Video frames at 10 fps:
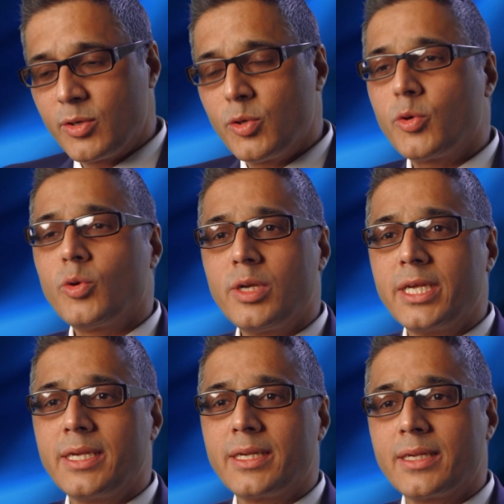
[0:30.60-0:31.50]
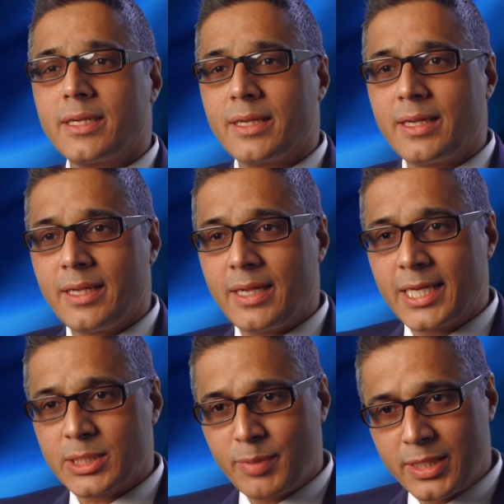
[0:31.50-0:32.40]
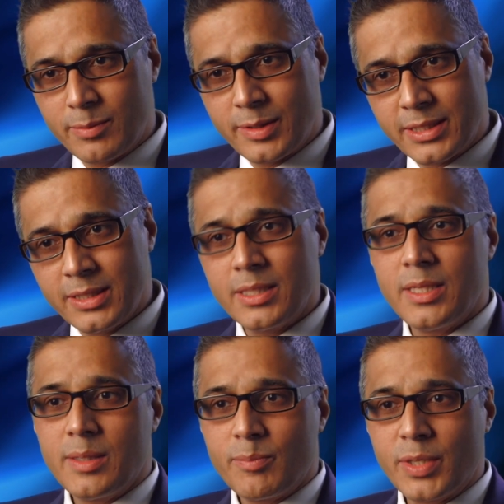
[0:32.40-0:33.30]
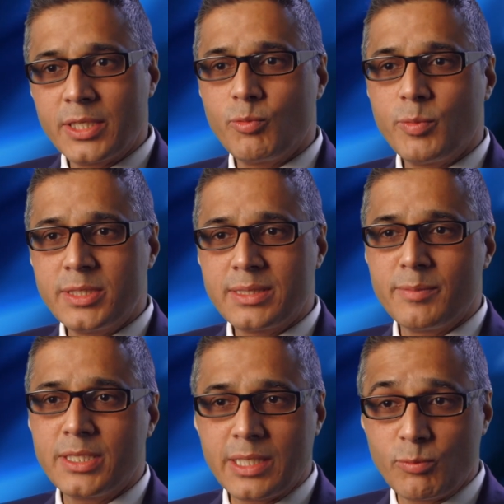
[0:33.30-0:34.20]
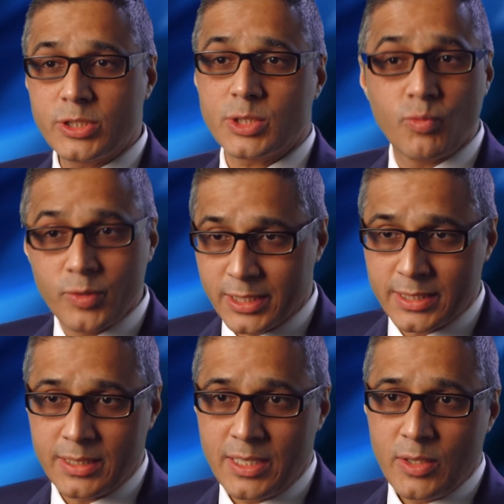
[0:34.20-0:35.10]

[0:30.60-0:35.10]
not only expandability, but it would be something that would just work.